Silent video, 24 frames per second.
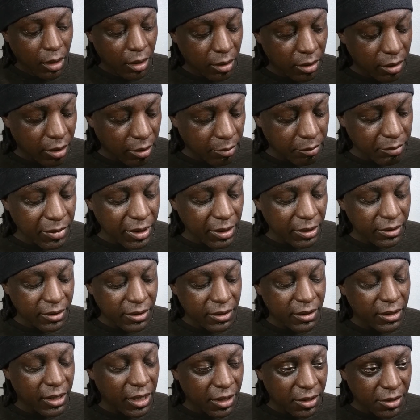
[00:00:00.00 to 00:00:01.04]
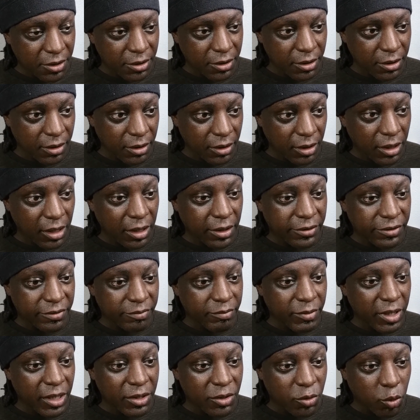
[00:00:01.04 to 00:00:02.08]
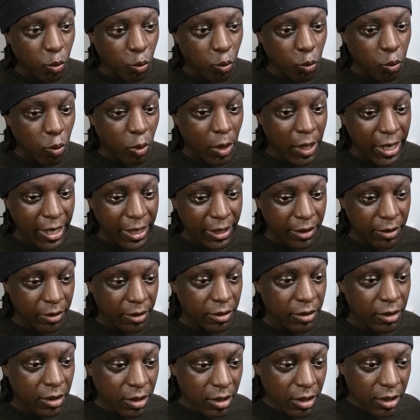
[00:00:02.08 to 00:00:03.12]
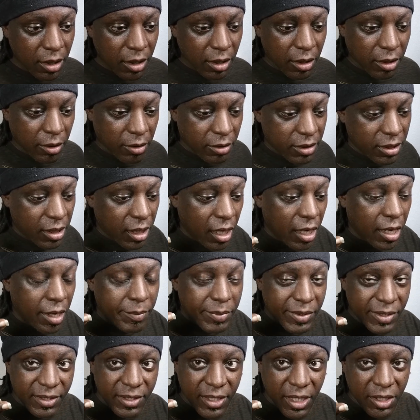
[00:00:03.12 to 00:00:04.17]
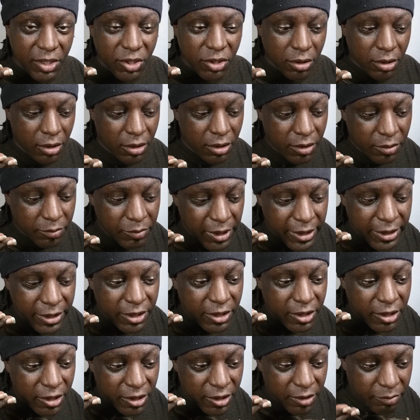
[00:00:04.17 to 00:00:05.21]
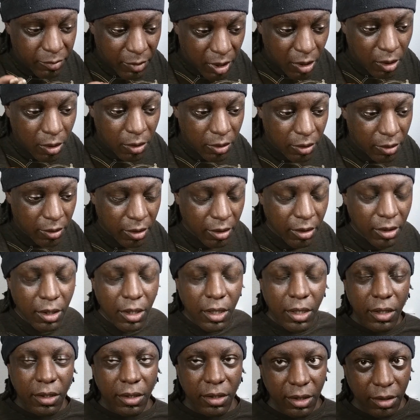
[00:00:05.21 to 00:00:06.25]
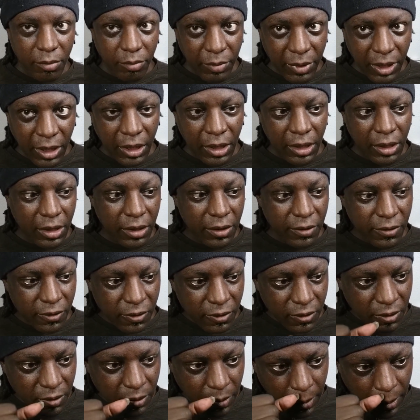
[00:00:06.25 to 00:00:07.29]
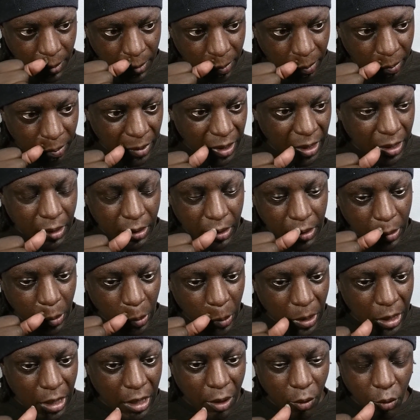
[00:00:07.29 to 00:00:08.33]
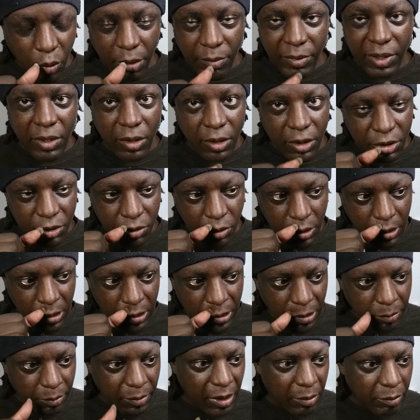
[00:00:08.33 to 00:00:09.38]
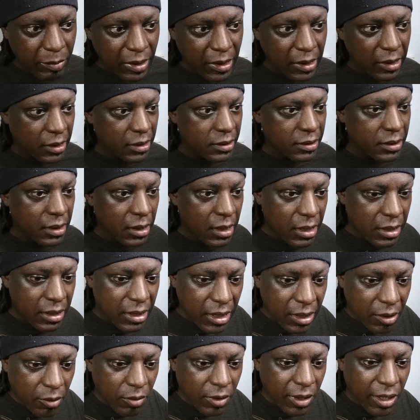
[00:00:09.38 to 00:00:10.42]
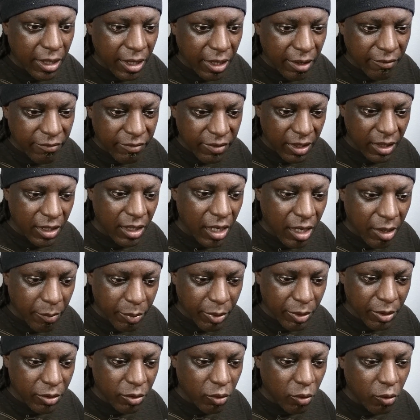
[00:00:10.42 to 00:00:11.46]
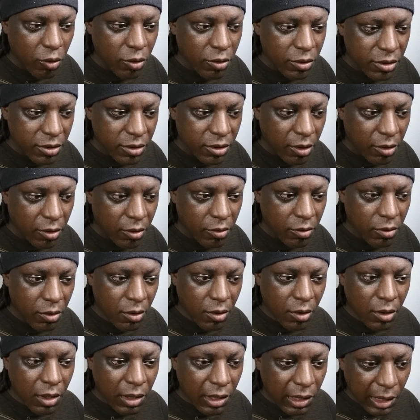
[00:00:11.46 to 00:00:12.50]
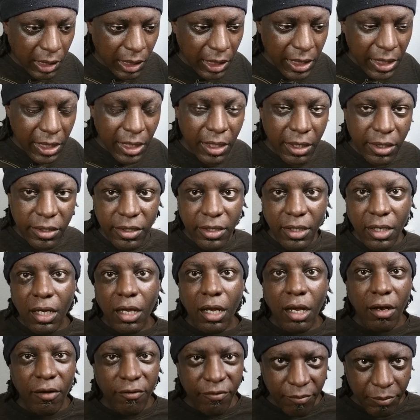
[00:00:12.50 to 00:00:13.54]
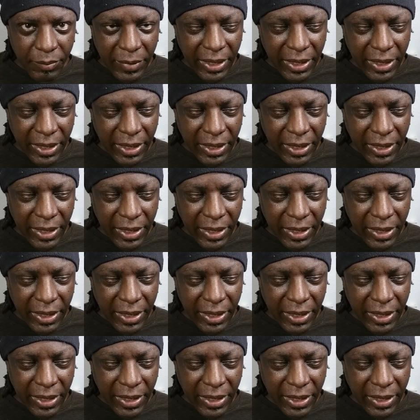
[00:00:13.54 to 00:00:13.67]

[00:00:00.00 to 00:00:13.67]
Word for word: midsection is much wider and their top section is much smaller than men. This is mainly why women are shorter than men, because they don't have the upper torso length of